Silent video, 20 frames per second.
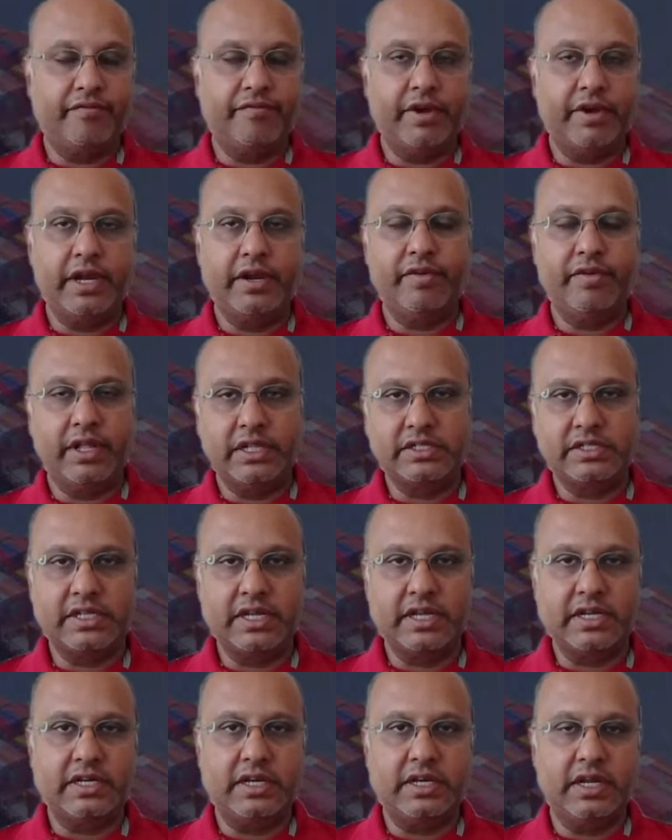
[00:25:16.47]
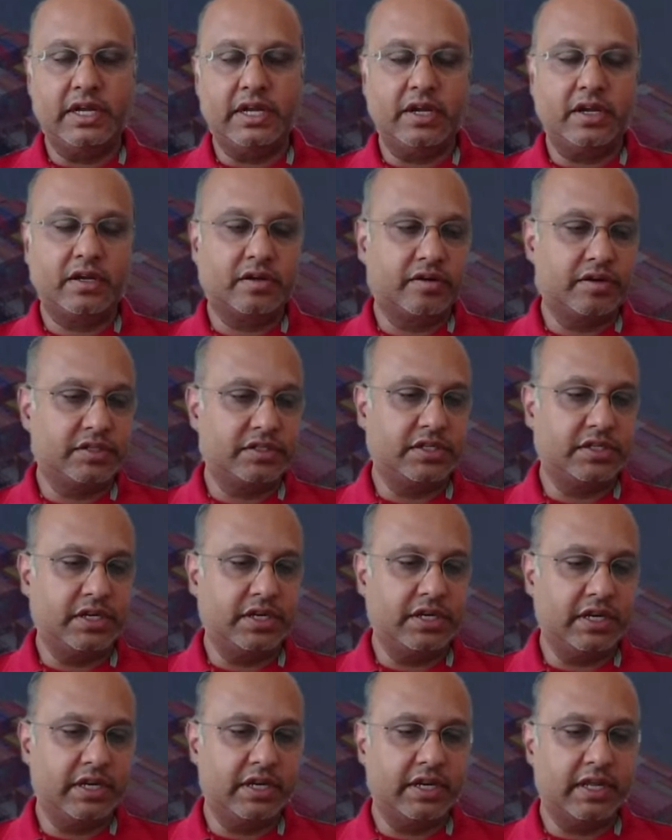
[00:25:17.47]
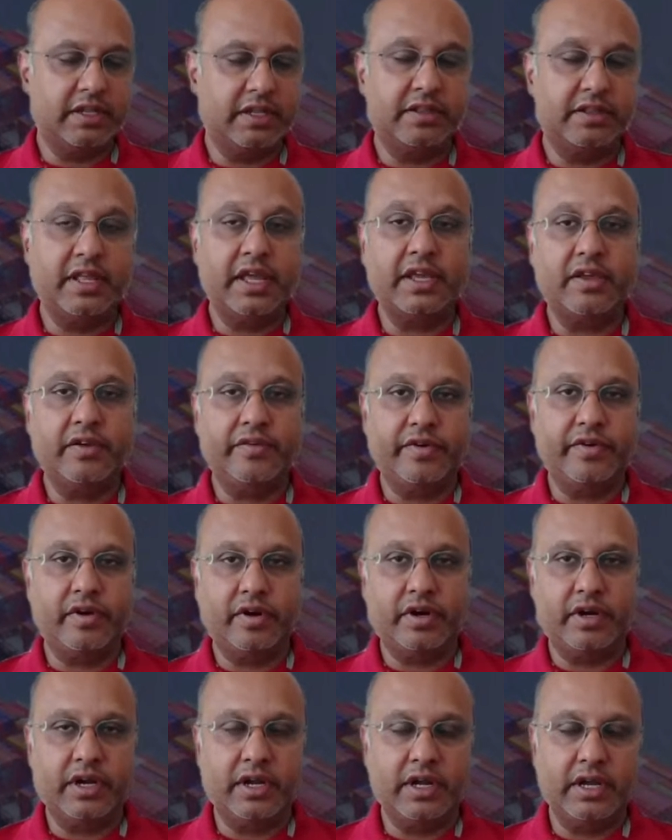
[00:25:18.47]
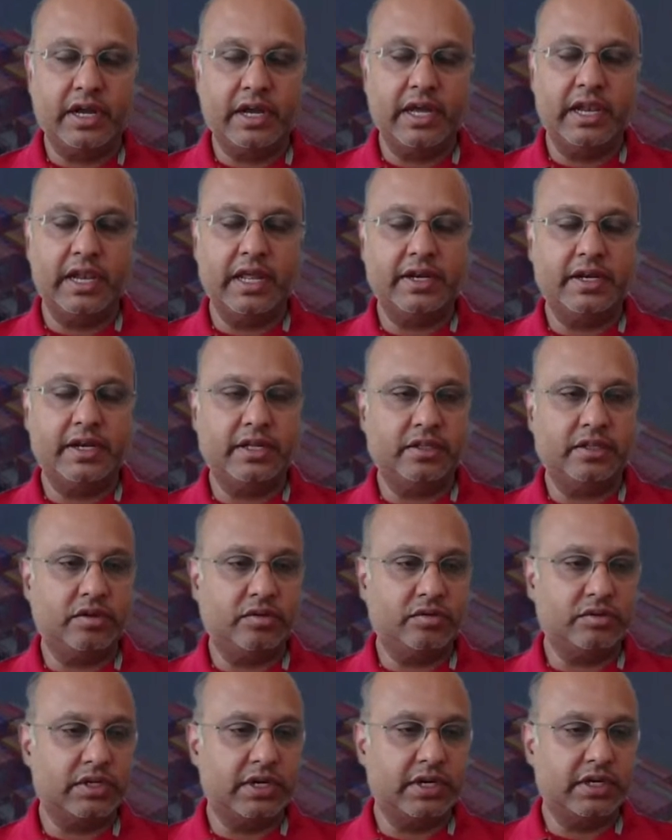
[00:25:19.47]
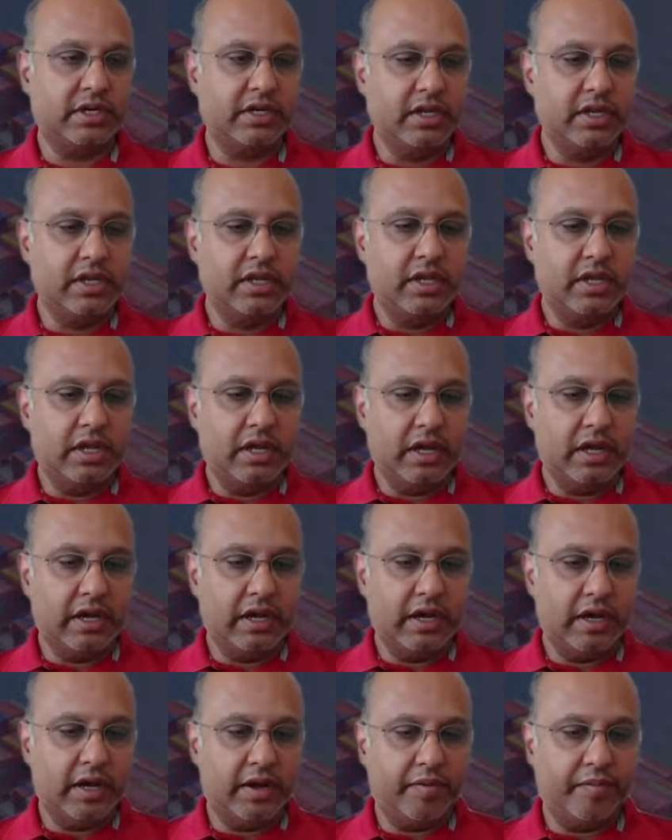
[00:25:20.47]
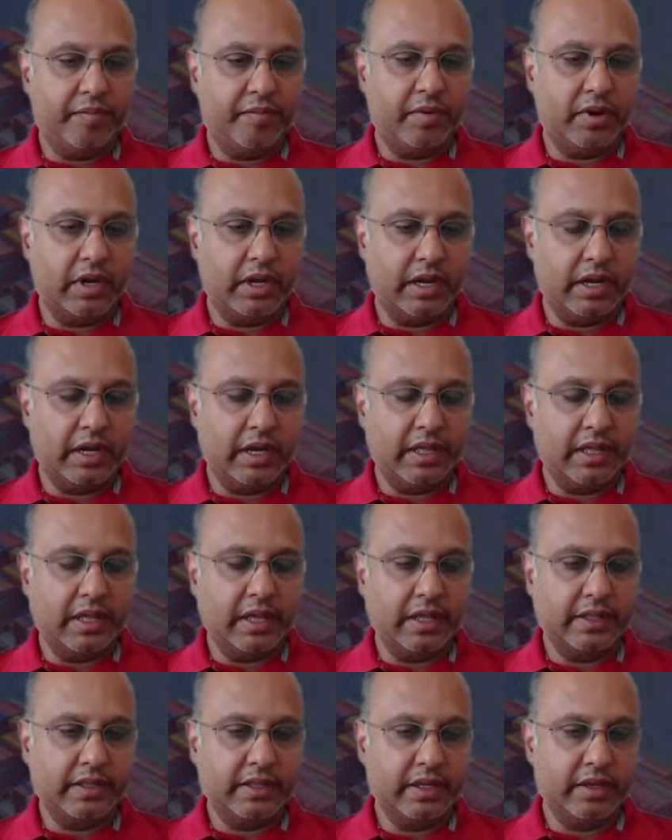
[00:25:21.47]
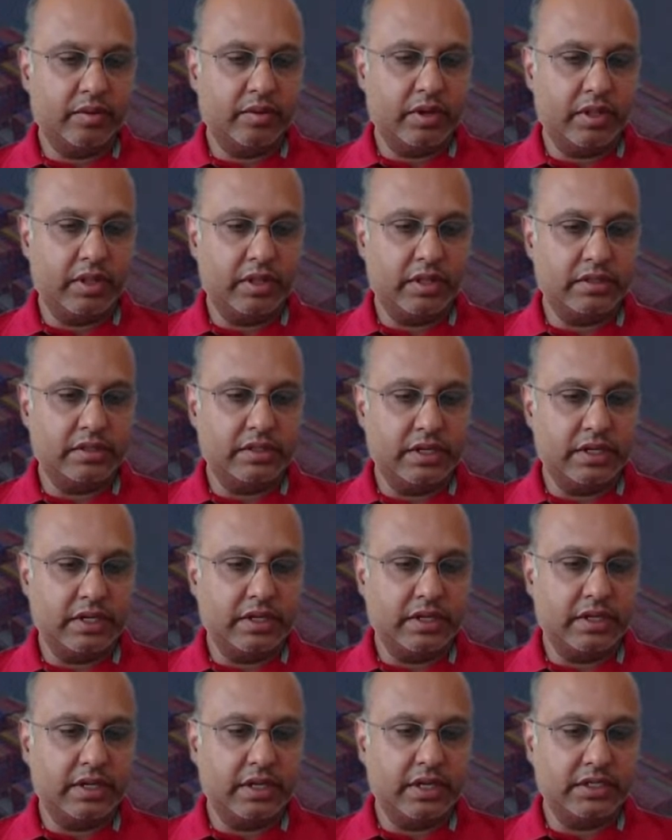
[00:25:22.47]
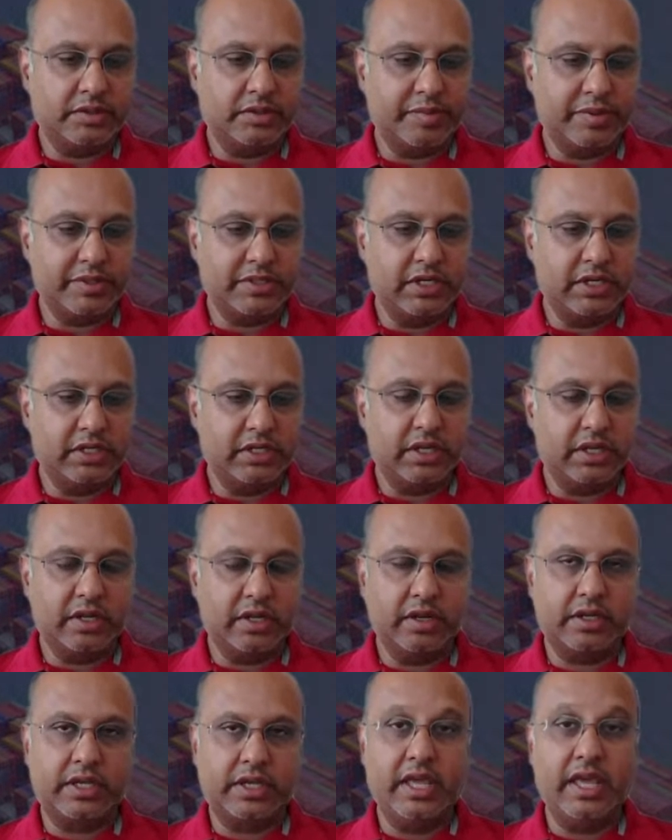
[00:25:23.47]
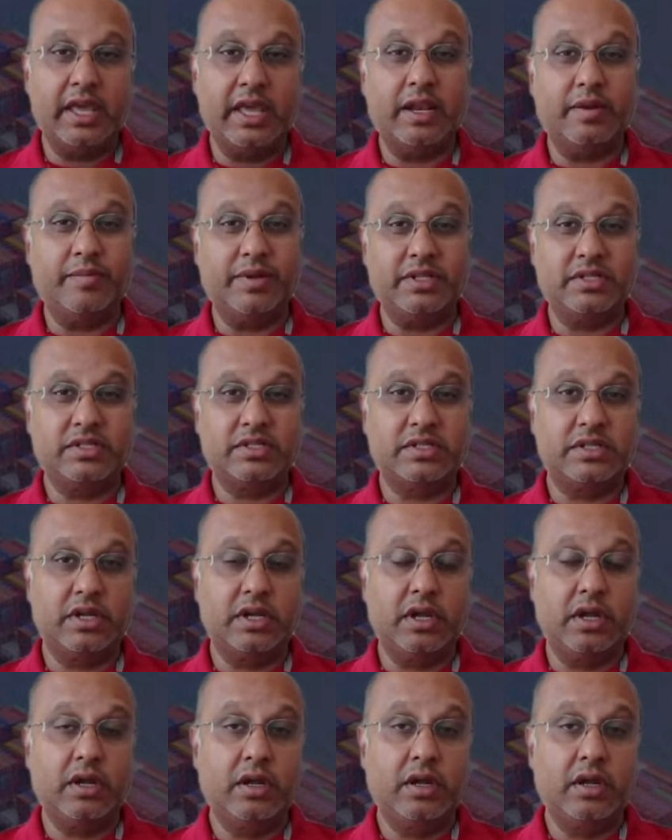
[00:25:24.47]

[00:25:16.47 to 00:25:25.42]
very well said, Christine, and thank you for highlighting those. Right, I think especially the key elements.